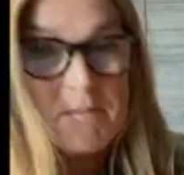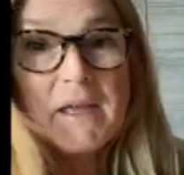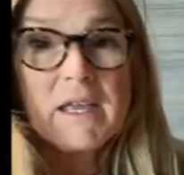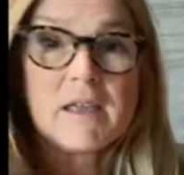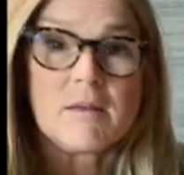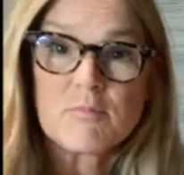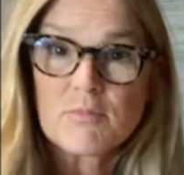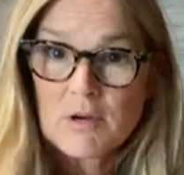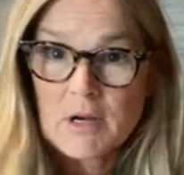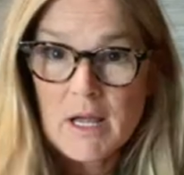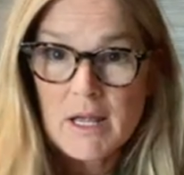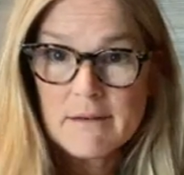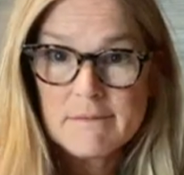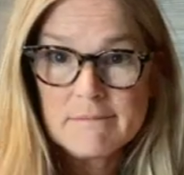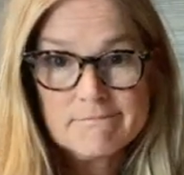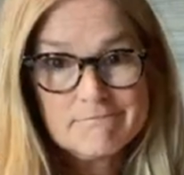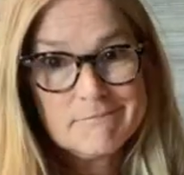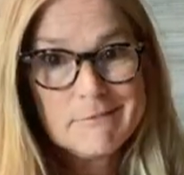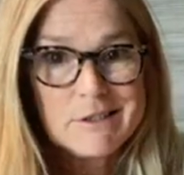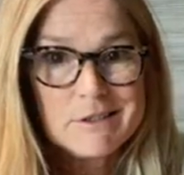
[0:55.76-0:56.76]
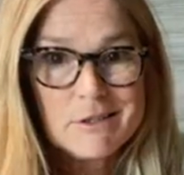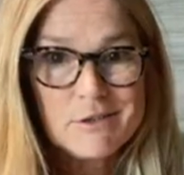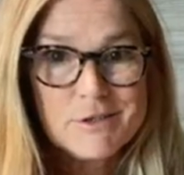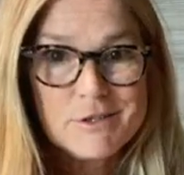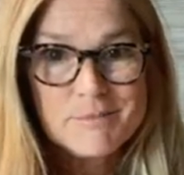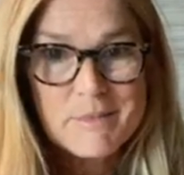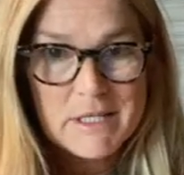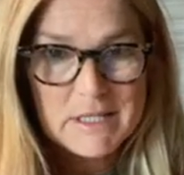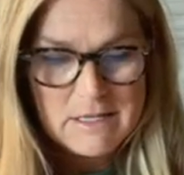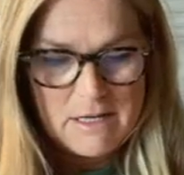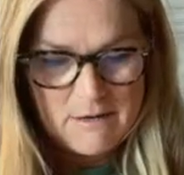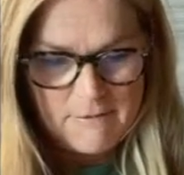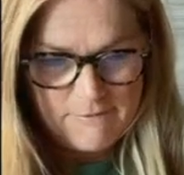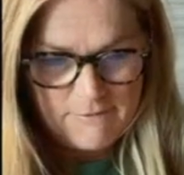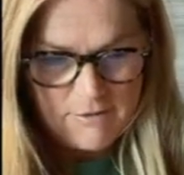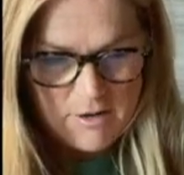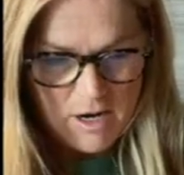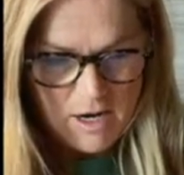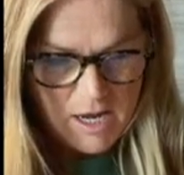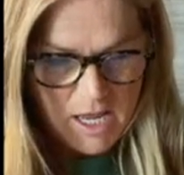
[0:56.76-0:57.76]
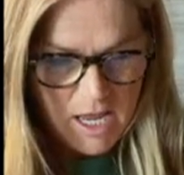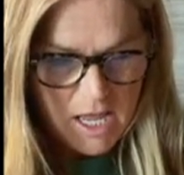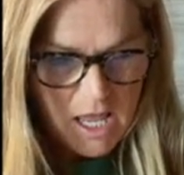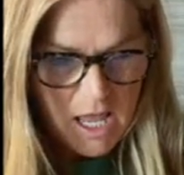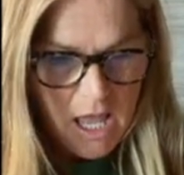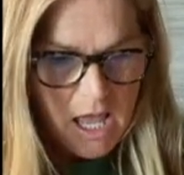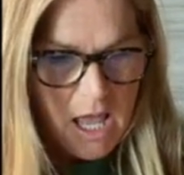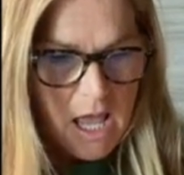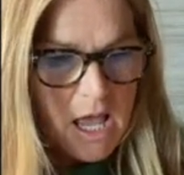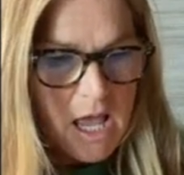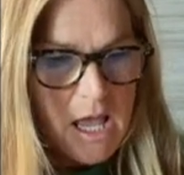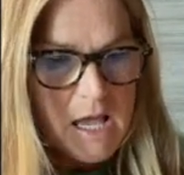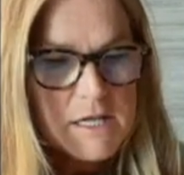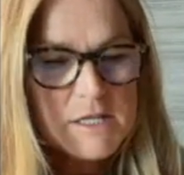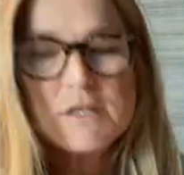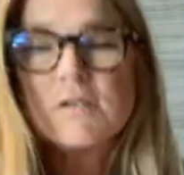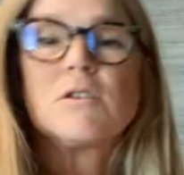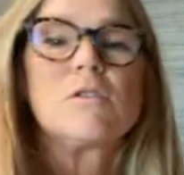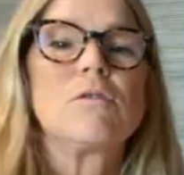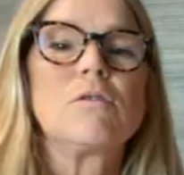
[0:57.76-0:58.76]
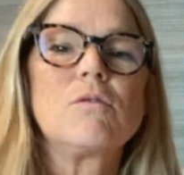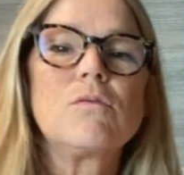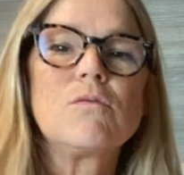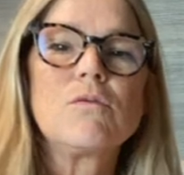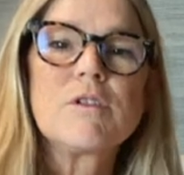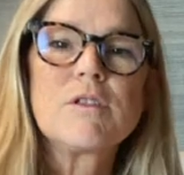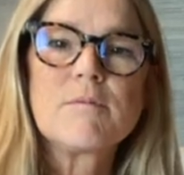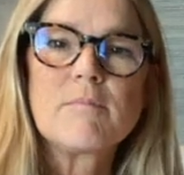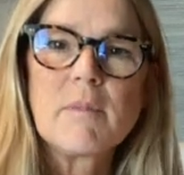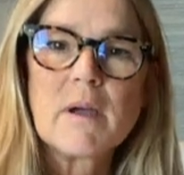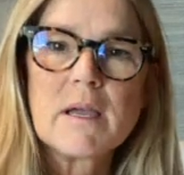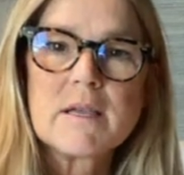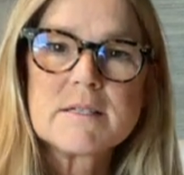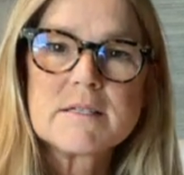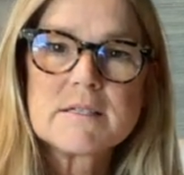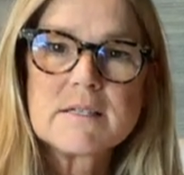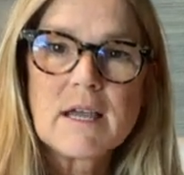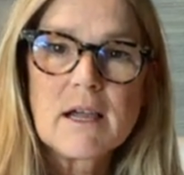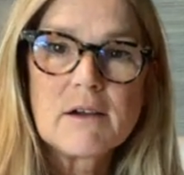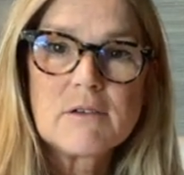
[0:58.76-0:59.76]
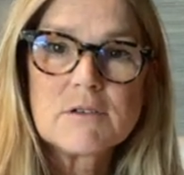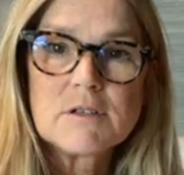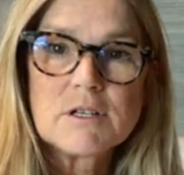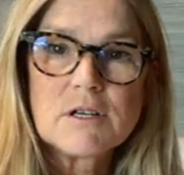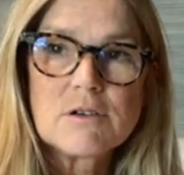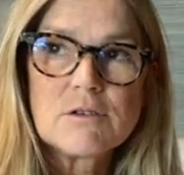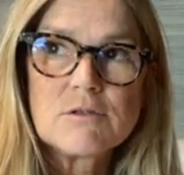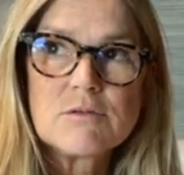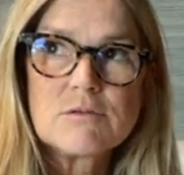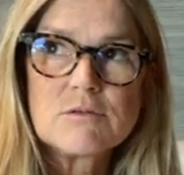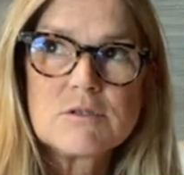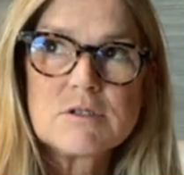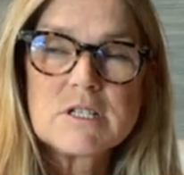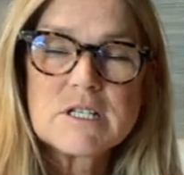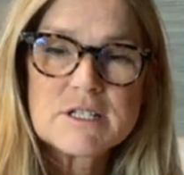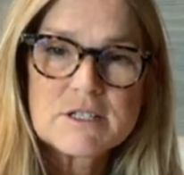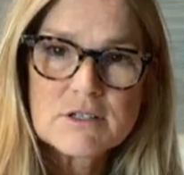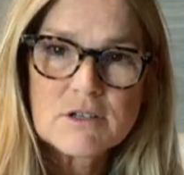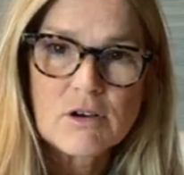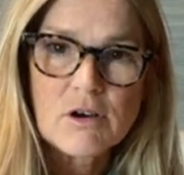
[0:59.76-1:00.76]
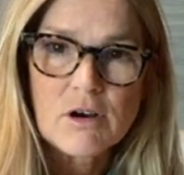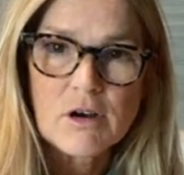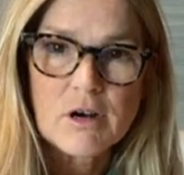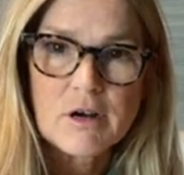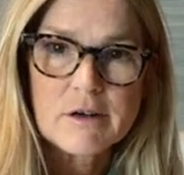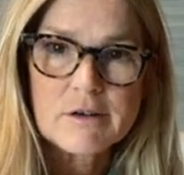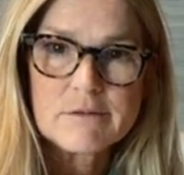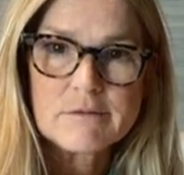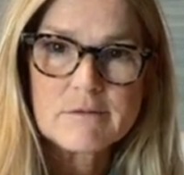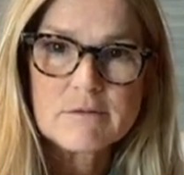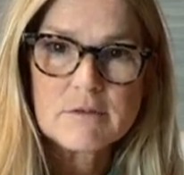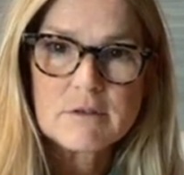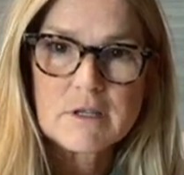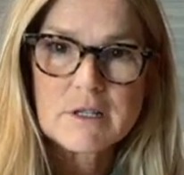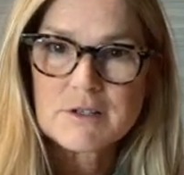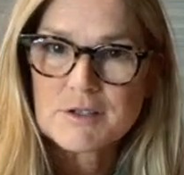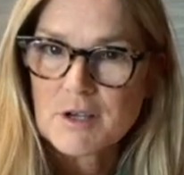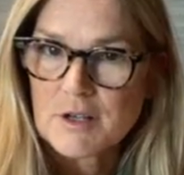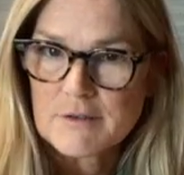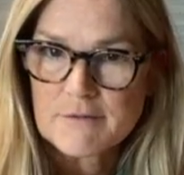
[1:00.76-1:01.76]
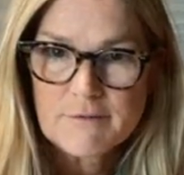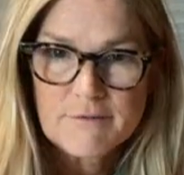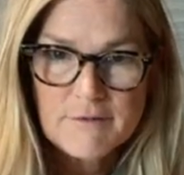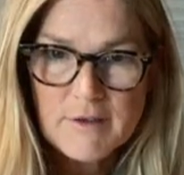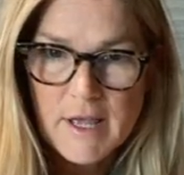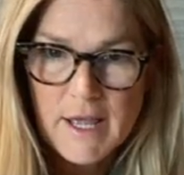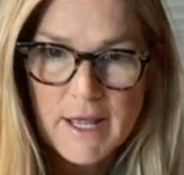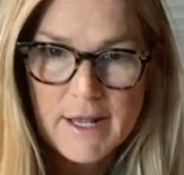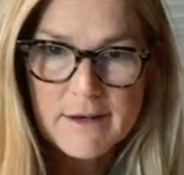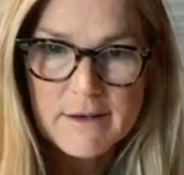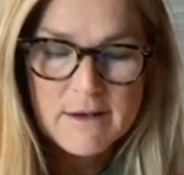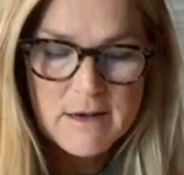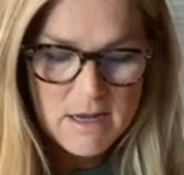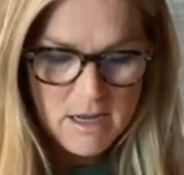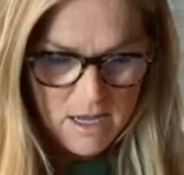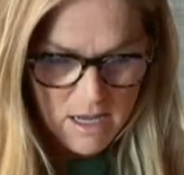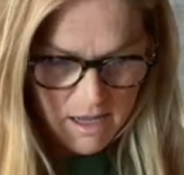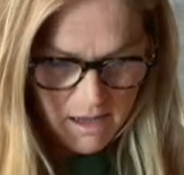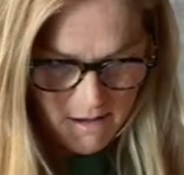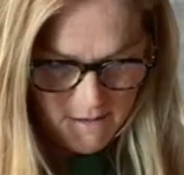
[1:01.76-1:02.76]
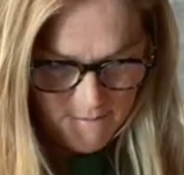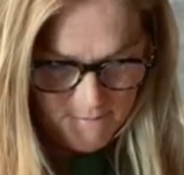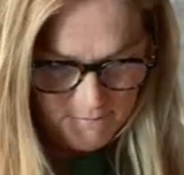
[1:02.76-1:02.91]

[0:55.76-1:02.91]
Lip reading: bread. We always make that on Friday. So with my sourdough discard that's unfed, I